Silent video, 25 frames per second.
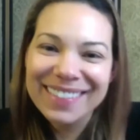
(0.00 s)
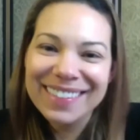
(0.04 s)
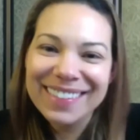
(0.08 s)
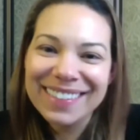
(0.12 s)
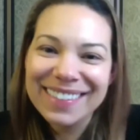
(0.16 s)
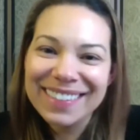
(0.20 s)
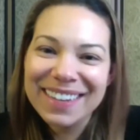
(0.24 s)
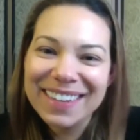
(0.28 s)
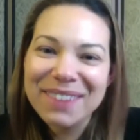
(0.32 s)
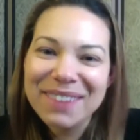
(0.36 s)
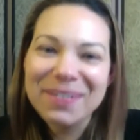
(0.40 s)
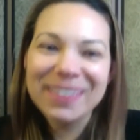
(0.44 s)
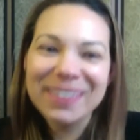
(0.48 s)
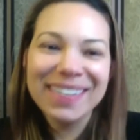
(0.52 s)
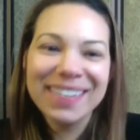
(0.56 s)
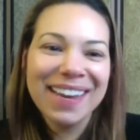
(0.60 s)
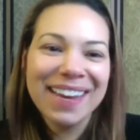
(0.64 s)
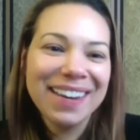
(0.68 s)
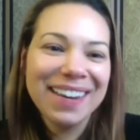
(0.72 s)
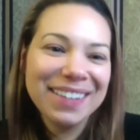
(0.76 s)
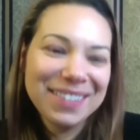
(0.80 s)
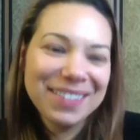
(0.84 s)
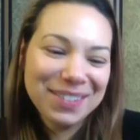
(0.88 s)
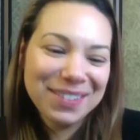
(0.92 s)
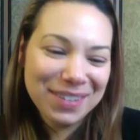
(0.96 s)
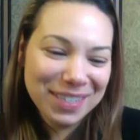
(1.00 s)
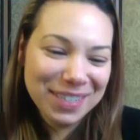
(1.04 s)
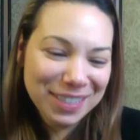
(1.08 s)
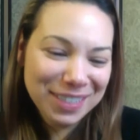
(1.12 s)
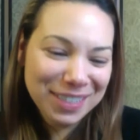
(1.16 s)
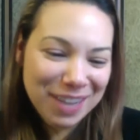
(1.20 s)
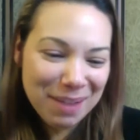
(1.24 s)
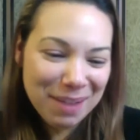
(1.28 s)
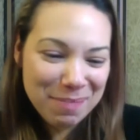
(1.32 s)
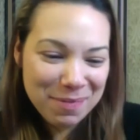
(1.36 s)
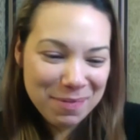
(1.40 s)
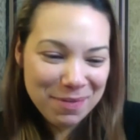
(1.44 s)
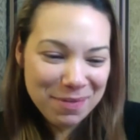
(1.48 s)
Can we take a
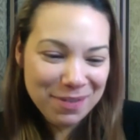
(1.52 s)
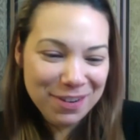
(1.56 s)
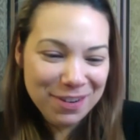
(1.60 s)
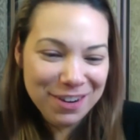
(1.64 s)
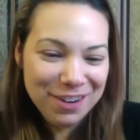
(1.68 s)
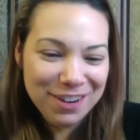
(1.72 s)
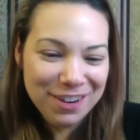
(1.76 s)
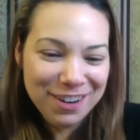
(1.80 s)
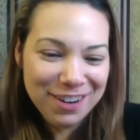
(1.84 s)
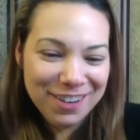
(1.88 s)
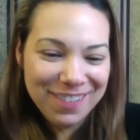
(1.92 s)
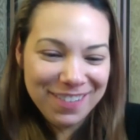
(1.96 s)
screenshot before you go?